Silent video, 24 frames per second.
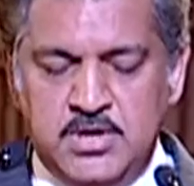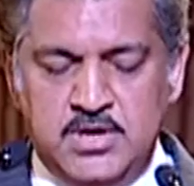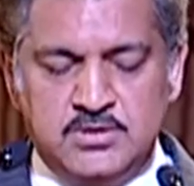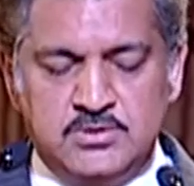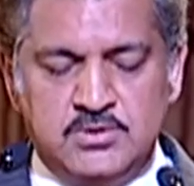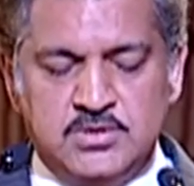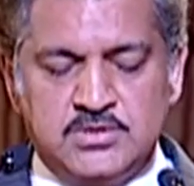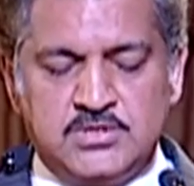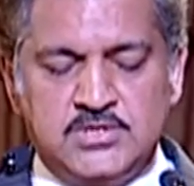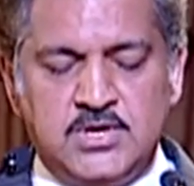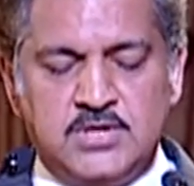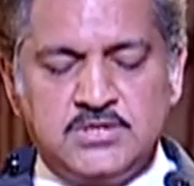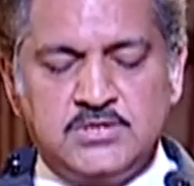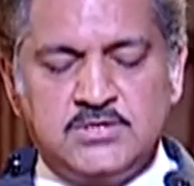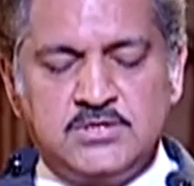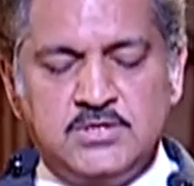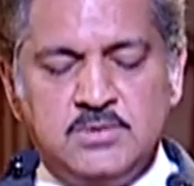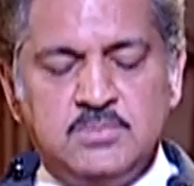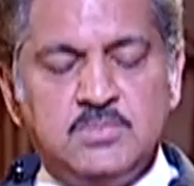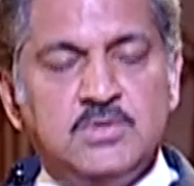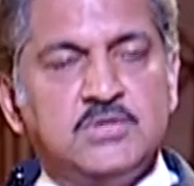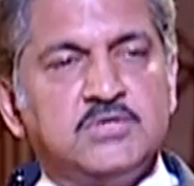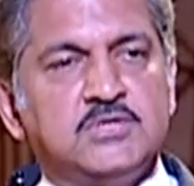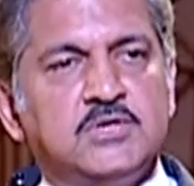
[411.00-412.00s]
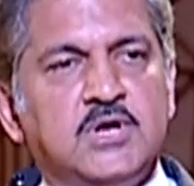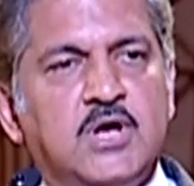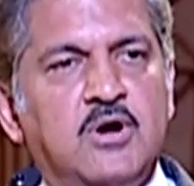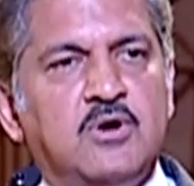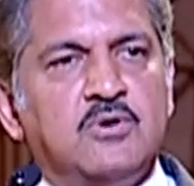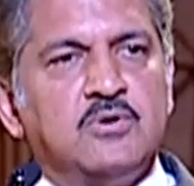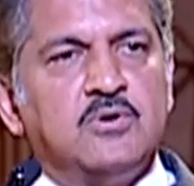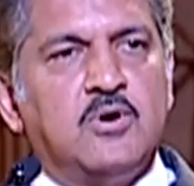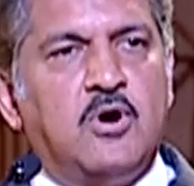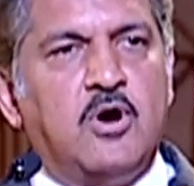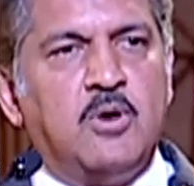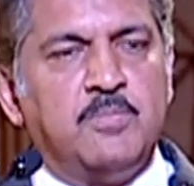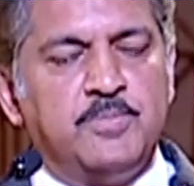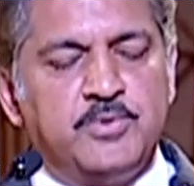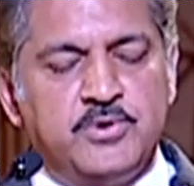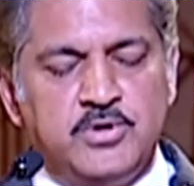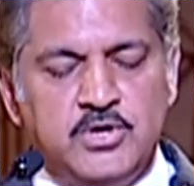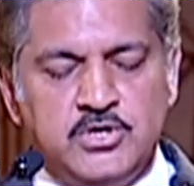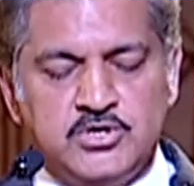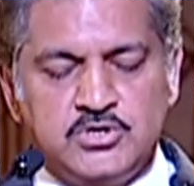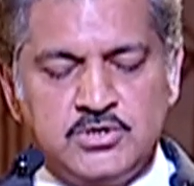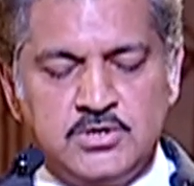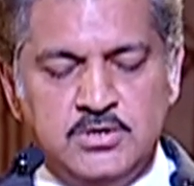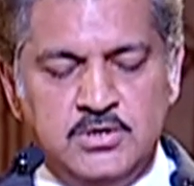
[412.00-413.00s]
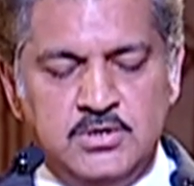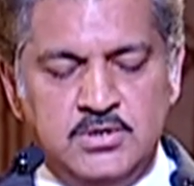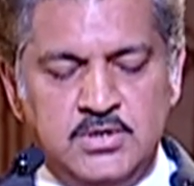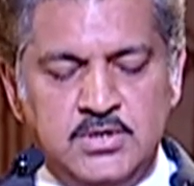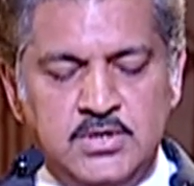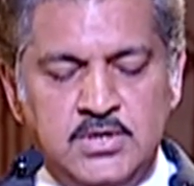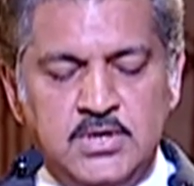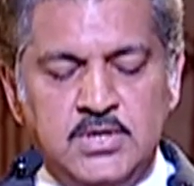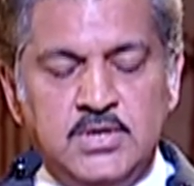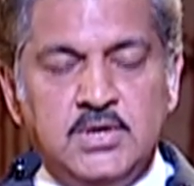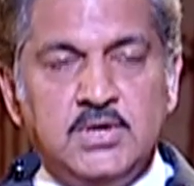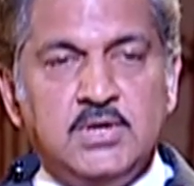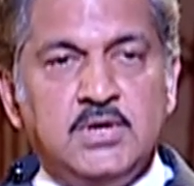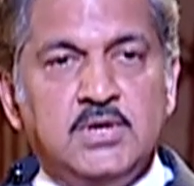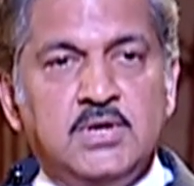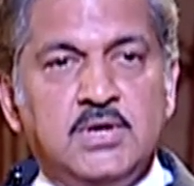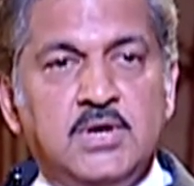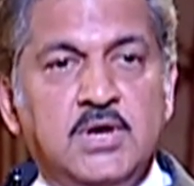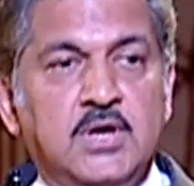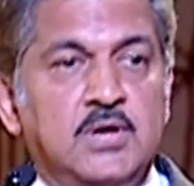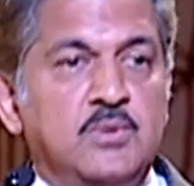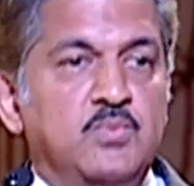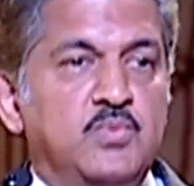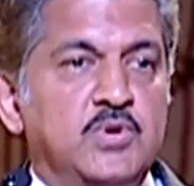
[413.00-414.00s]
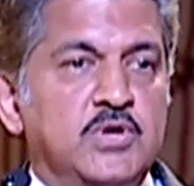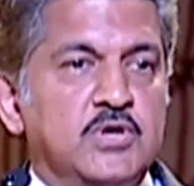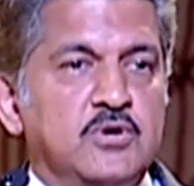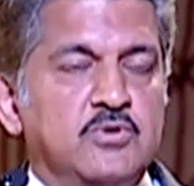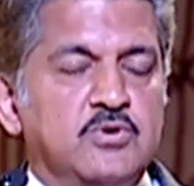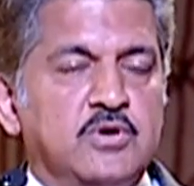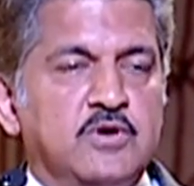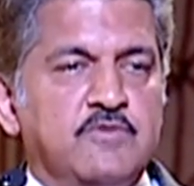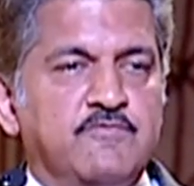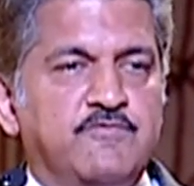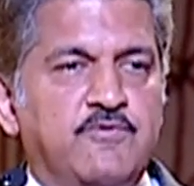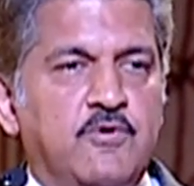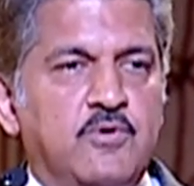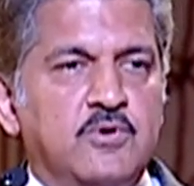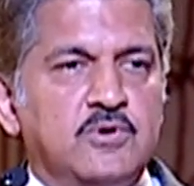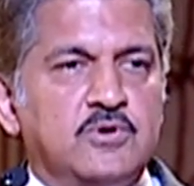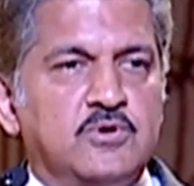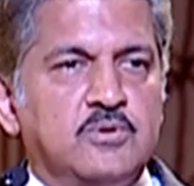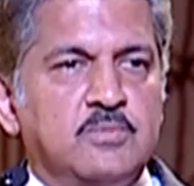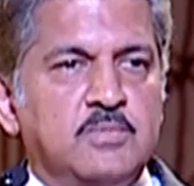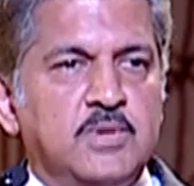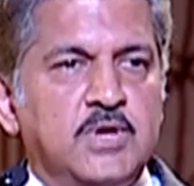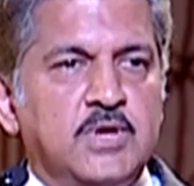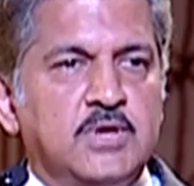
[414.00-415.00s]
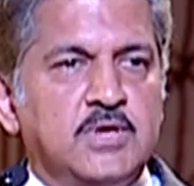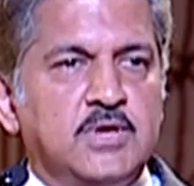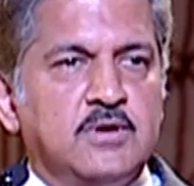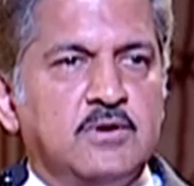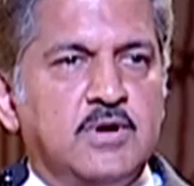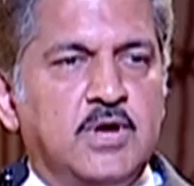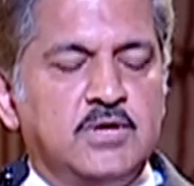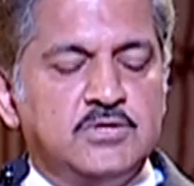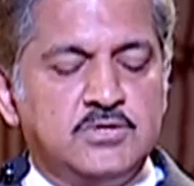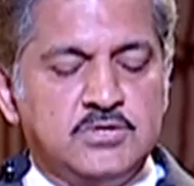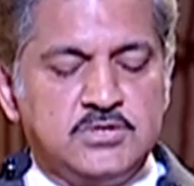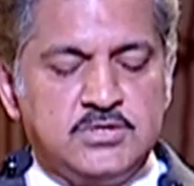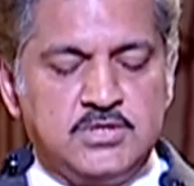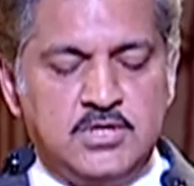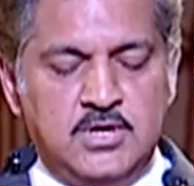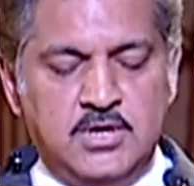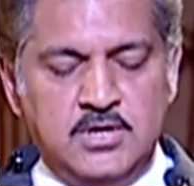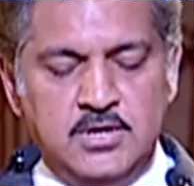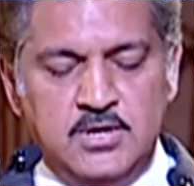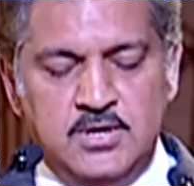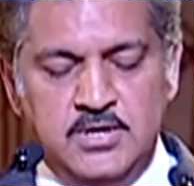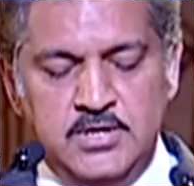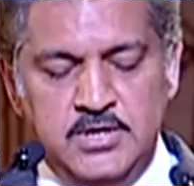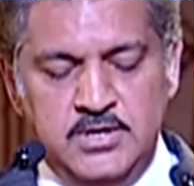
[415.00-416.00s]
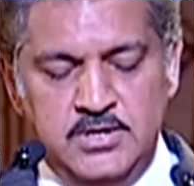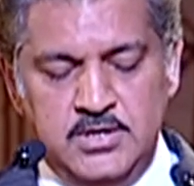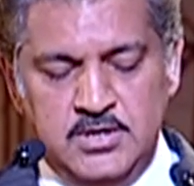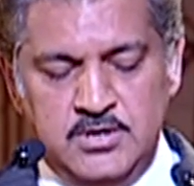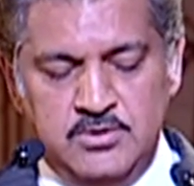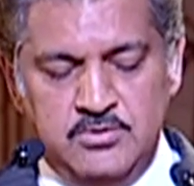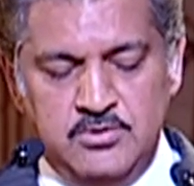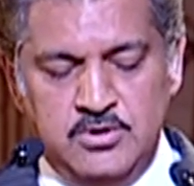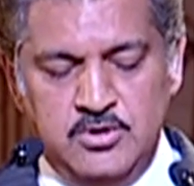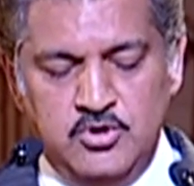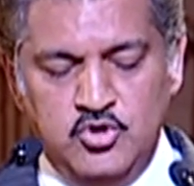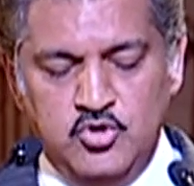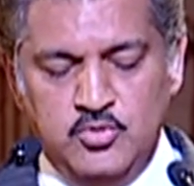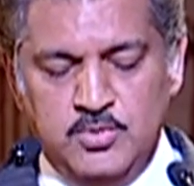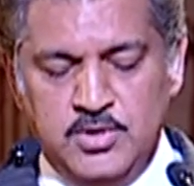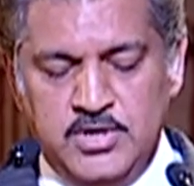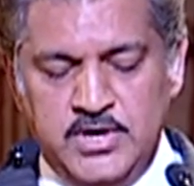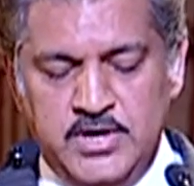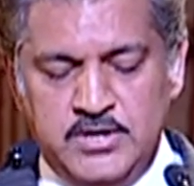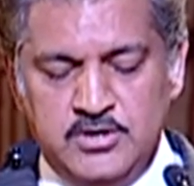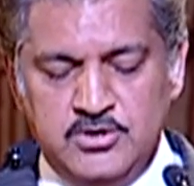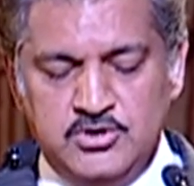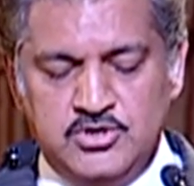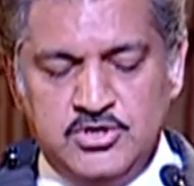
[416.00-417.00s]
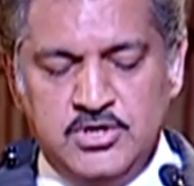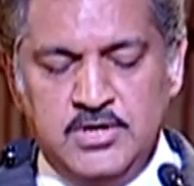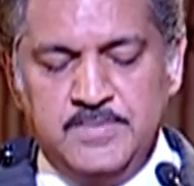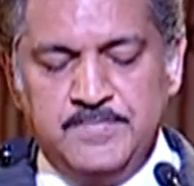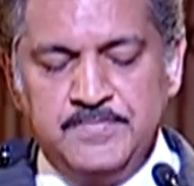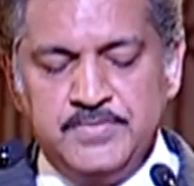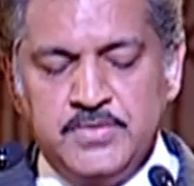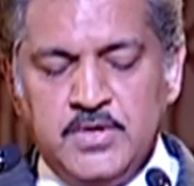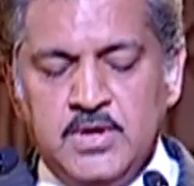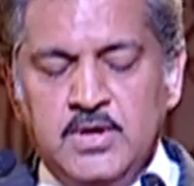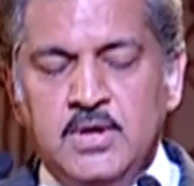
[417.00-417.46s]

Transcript: Mahindra System, is now operational, and we are looking forward to making Rajasthan a leader in renewable energy.